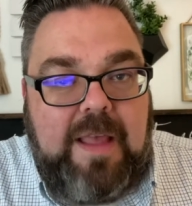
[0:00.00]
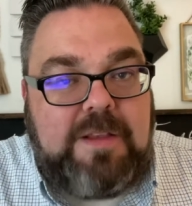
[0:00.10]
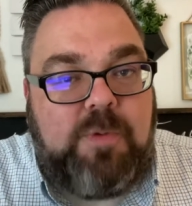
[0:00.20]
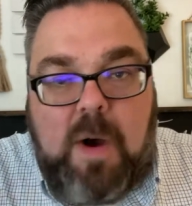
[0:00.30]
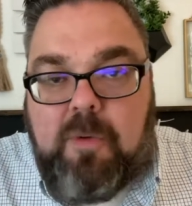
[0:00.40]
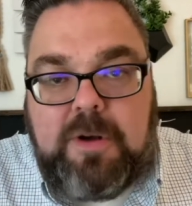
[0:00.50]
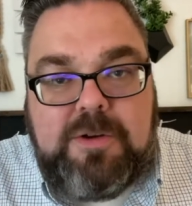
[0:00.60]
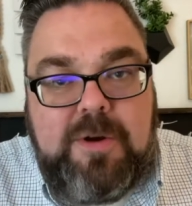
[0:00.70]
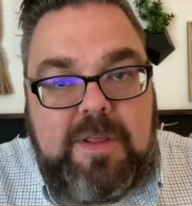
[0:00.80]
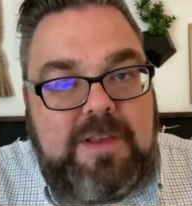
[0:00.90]
That's what we're
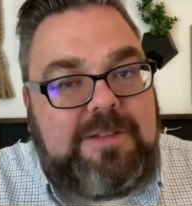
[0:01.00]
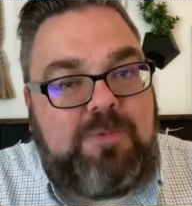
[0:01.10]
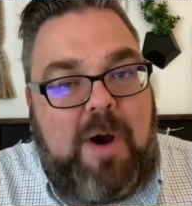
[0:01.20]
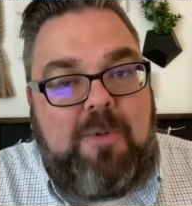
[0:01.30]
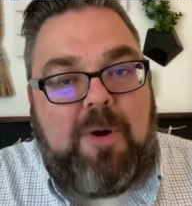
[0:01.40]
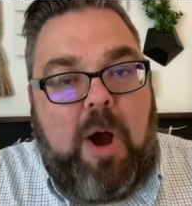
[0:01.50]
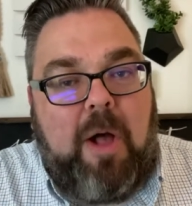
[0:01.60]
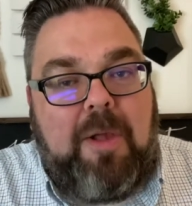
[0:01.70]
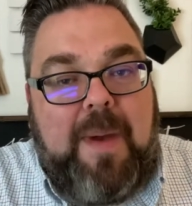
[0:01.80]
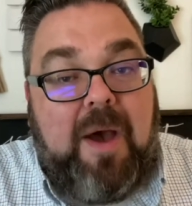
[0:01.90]
doing. This is what we're
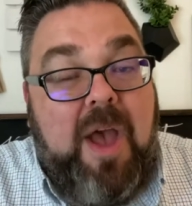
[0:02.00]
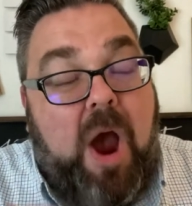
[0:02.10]
all about.